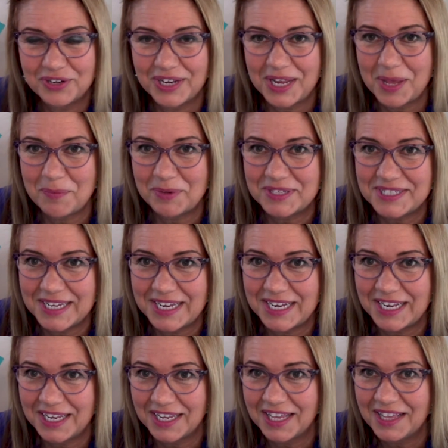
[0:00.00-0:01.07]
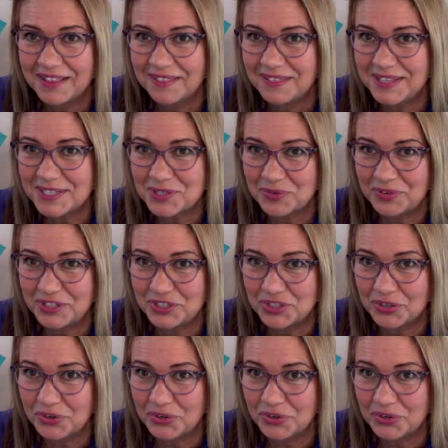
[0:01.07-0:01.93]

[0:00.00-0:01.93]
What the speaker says: at imitating this creature.